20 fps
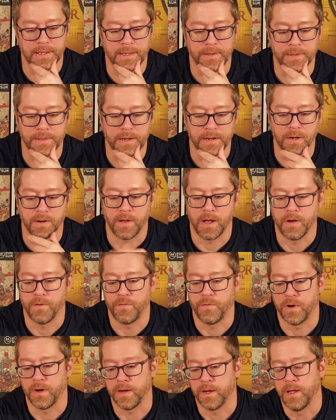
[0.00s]
end there. How
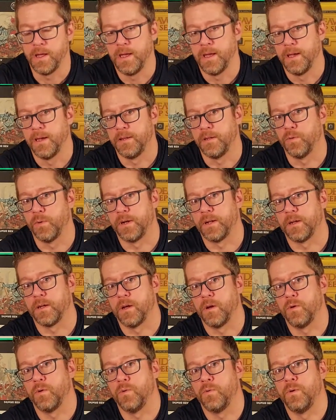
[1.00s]
far you want to
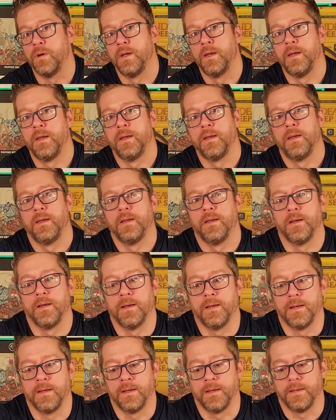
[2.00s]
go.
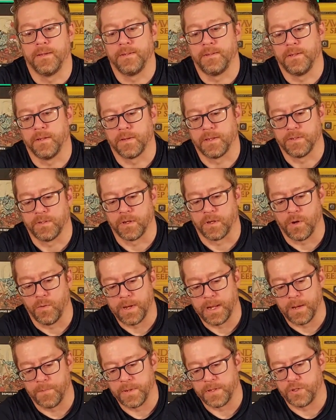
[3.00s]
Because you're
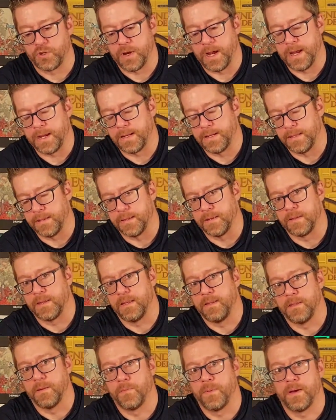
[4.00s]
going up a track
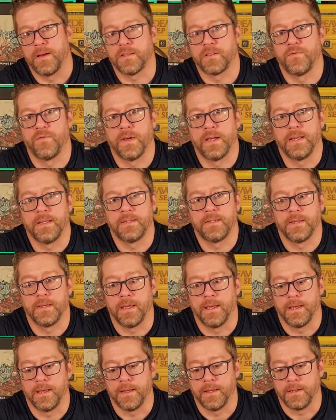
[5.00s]
in the boss fight,
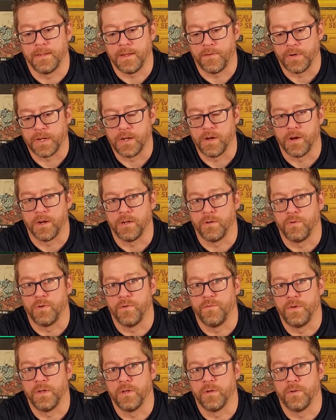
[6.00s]
and every card you
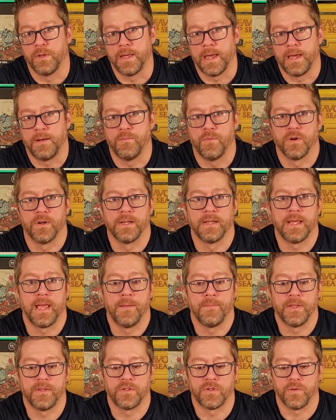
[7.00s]
reveal will add more
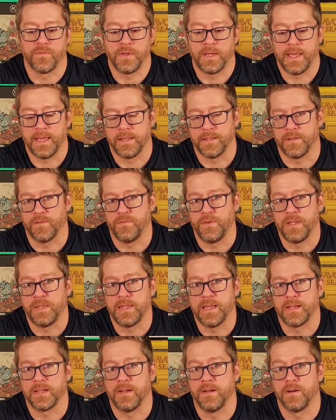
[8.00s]
damage. So if you can't defeat
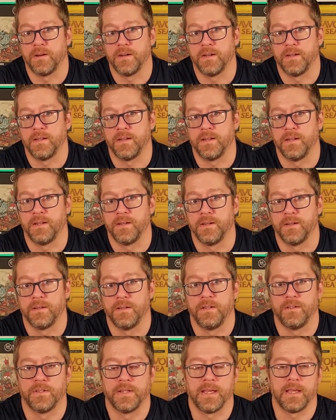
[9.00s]
that card,
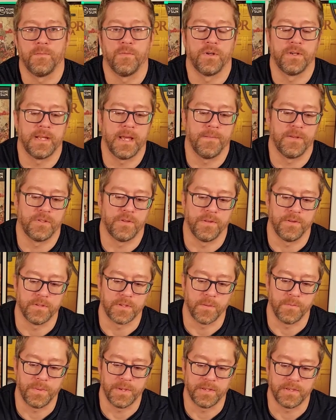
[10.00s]
you're taking more damage. So
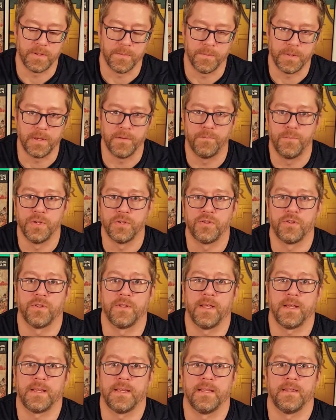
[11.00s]
there's a bit of push your
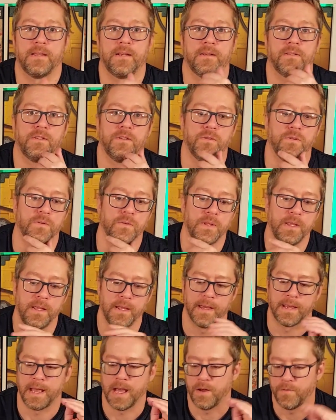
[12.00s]
luck in there too.
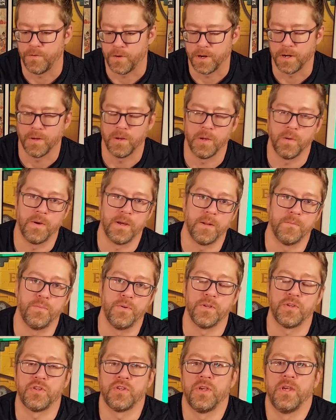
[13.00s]
Like how far do I want to
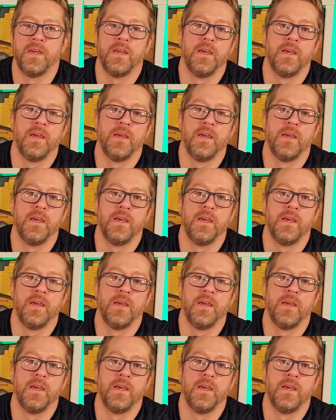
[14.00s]
push